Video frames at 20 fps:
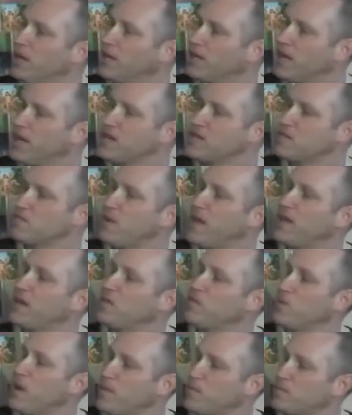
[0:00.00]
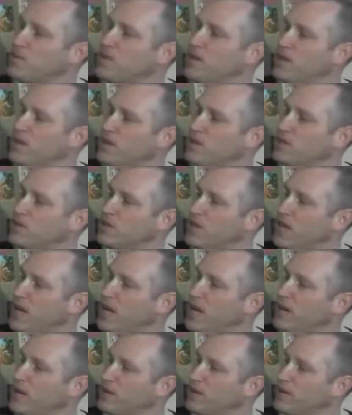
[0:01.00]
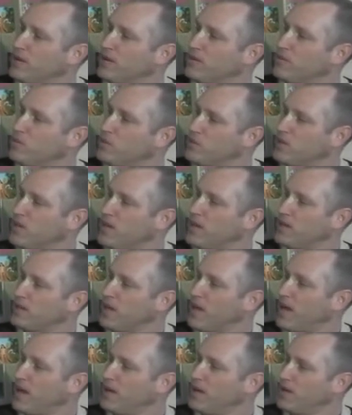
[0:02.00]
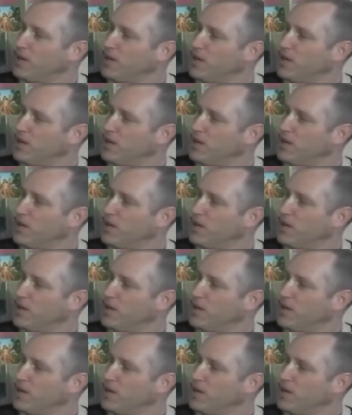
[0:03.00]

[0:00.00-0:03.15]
Get as many reps in as you can, presenting that.